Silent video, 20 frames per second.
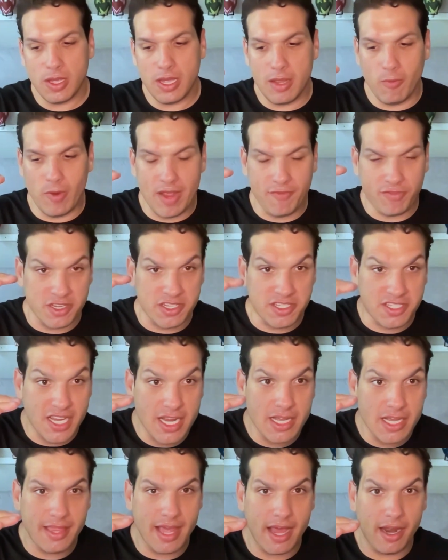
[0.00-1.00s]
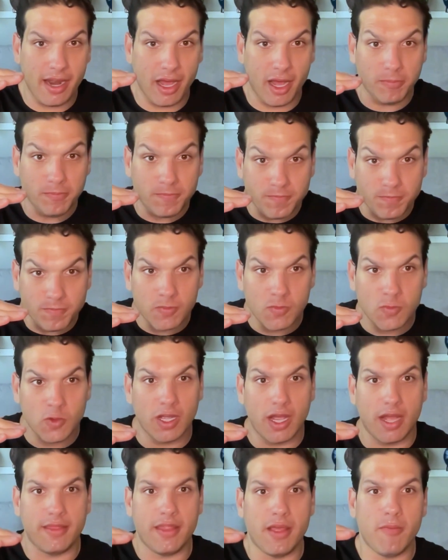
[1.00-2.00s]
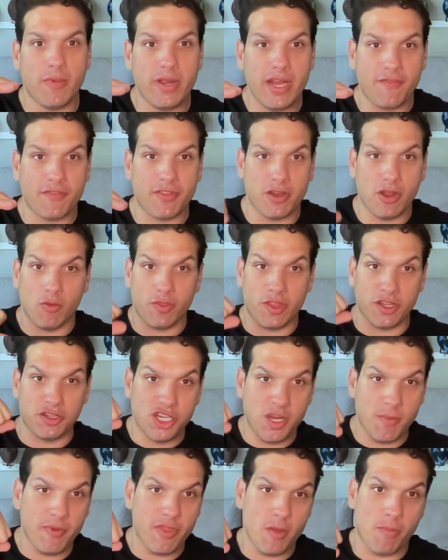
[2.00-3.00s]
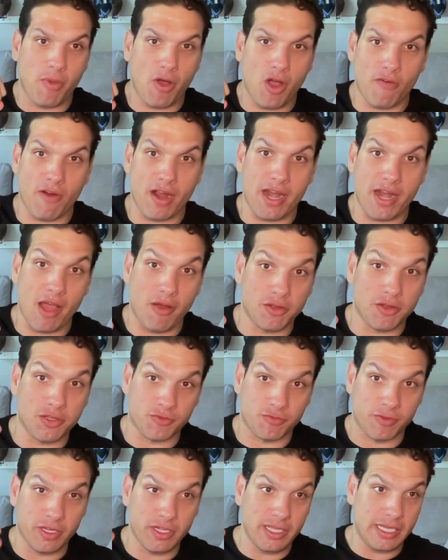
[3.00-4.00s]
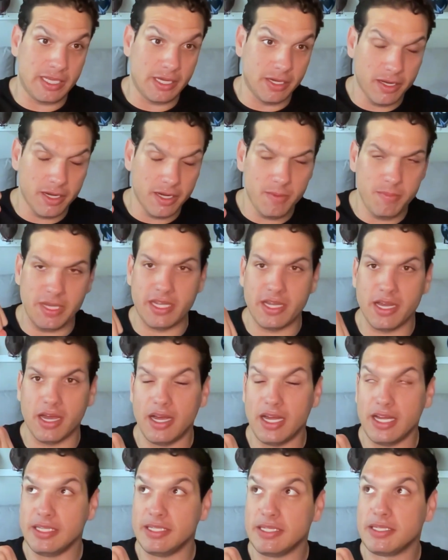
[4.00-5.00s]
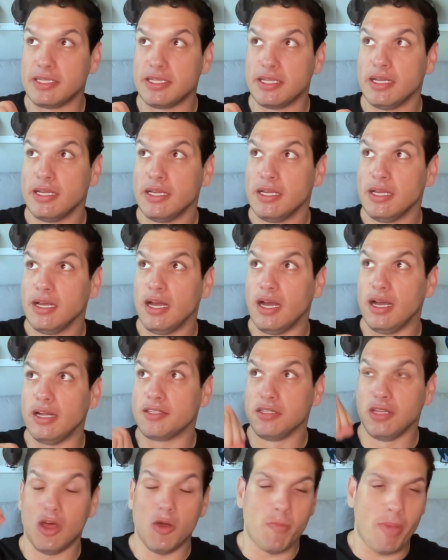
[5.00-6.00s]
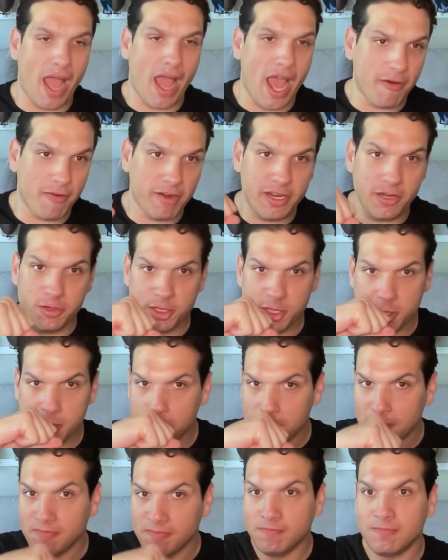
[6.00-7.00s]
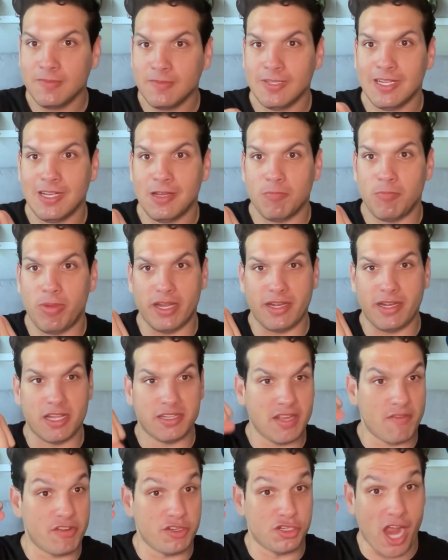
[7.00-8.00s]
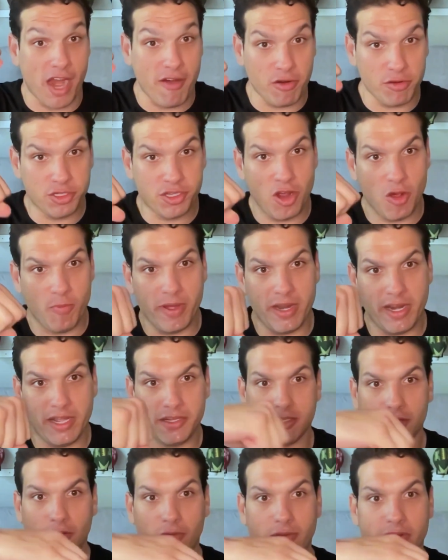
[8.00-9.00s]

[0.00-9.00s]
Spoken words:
we have to sync that up. And then we have to know the chip in the ball right now is really good because it's low battery usage, but it doesn't have a gyroscope in it. So